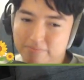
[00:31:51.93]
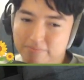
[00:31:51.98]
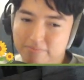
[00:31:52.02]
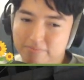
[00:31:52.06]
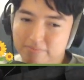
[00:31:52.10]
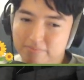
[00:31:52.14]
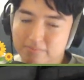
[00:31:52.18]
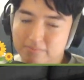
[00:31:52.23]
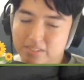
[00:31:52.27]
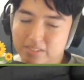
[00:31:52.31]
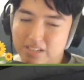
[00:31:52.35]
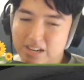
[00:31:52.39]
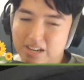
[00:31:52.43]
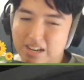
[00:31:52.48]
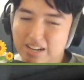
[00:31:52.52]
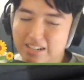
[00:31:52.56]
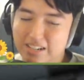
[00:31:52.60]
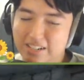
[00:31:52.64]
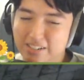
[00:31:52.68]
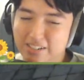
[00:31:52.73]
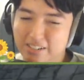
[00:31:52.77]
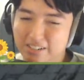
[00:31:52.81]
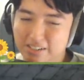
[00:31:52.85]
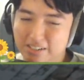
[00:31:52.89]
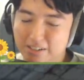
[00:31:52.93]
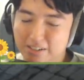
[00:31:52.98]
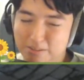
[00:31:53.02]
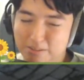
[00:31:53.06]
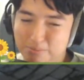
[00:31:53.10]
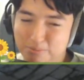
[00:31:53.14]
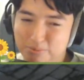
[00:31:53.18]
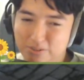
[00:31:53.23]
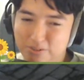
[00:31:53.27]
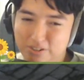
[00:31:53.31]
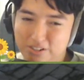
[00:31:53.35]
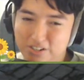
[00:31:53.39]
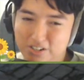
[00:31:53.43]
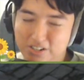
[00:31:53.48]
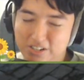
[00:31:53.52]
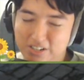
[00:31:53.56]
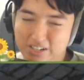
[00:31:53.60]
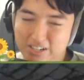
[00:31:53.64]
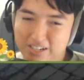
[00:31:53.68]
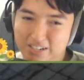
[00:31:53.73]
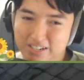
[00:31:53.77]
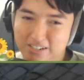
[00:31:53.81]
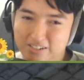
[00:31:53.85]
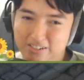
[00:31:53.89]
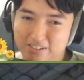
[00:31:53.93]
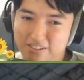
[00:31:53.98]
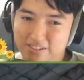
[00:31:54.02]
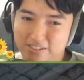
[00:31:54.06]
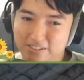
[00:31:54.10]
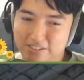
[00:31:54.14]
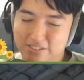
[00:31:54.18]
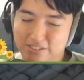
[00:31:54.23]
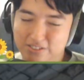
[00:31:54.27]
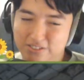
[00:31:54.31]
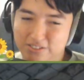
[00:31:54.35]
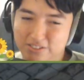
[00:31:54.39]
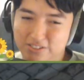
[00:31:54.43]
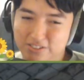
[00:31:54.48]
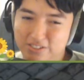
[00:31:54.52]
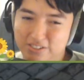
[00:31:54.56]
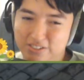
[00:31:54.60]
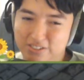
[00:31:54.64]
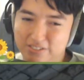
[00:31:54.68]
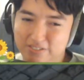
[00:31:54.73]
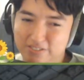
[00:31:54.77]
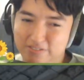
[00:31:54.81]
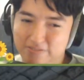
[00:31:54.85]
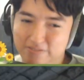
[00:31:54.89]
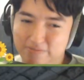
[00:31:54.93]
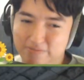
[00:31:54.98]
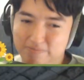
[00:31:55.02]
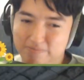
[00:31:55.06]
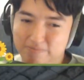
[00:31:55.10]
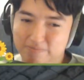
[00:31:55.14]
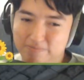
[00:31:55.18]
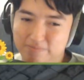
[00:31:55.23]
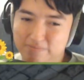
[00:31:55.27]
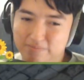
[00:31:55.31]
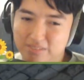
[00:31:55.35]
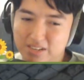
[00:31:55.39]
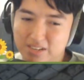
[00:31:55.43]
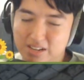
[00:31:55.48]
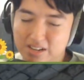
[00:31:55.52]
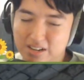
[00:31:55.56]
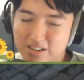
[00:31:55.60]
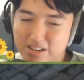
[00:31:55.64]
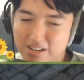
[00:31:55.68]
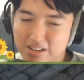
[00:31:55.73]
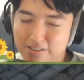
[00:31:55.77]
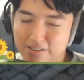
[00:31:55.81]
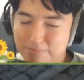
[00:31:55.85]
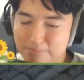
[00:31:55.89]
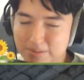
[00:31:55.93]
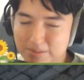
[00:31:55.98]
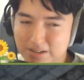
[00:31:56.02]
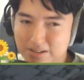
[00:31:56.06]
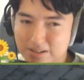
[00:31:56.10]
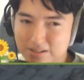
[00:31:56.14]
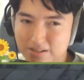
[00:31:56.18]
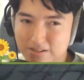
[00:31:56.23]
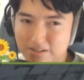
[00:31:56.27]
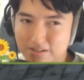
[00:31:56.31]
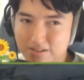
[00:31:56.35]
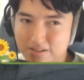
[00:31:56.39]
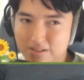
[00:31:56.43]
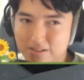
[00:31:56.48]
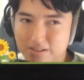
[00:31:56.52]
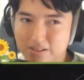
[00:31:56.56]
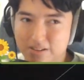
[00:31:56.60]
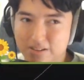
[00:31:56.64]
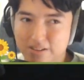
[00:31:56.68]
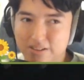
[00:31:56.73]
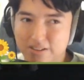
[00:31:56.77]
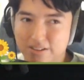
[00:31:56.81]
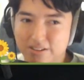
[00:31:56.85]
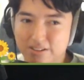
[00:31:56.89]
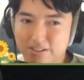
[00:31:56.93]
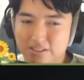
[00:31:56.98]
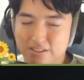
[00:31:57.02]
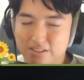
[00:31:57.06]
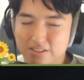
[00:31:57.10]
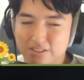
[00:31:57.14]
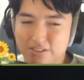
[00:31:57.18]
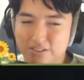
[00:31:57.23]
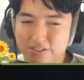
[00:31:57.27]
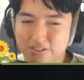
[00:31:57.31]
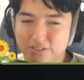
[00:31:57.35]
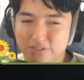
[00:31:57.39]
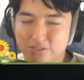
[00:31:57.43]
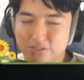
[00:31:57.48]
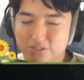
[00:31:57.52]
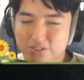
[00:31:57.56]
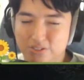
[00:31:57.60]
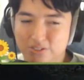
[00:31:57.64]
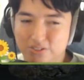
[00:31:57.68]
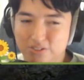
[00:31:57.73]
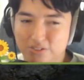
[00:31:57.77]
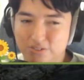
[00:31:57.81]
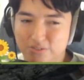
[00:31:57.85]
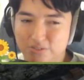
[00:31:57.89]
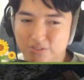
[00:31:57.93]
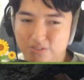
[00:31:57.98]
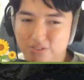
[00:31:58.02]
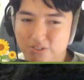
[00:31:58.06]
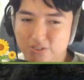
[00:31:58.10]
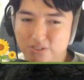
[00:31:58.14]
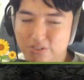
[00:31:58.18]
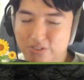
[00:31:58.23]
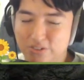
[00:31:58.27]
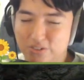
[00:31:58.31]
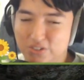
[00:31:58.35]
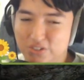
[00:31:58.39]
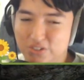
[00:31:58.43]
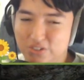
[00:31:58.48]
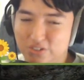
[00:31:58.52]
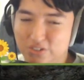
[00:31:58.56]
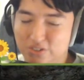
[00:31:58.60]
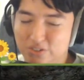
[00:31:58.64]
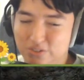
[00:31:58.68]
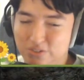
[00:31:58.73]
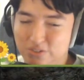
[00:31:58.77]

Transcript: I appreciate those I've met, those who are still